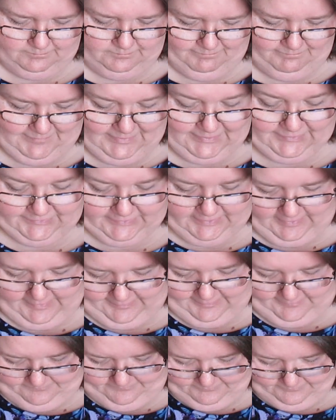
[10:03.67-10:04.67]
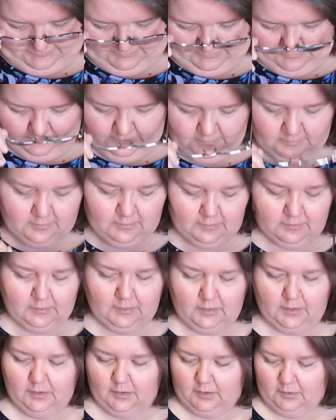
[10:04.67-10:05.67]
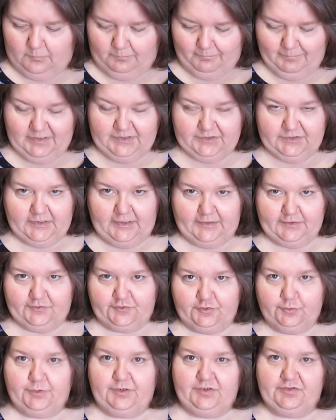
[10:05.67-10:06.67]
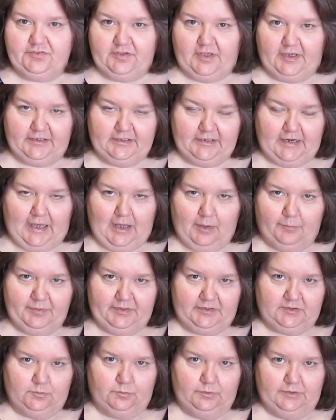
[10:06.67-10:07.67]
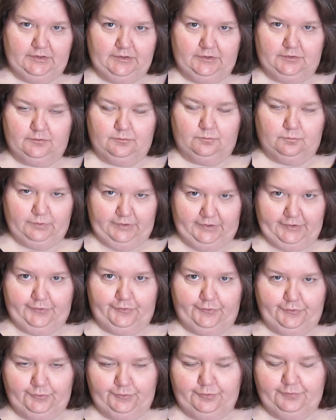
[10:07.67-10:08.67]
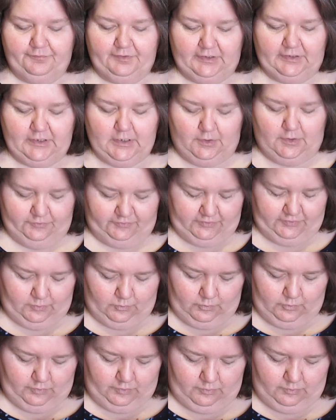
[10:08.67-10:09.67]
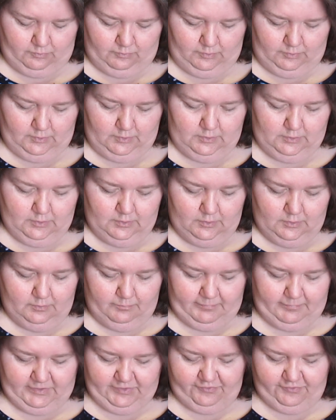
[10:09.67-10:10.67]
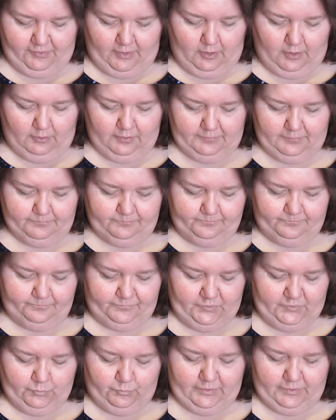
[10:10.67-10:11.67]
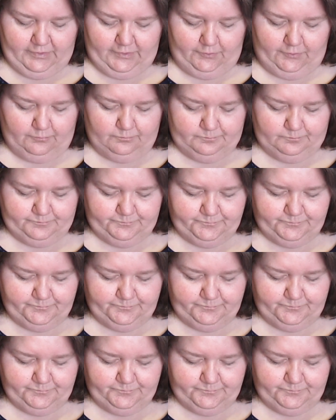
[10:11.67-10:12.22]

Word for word: Monday. On Monday the 22nd, I'll pick a winner, do a video showing you me drawing the winner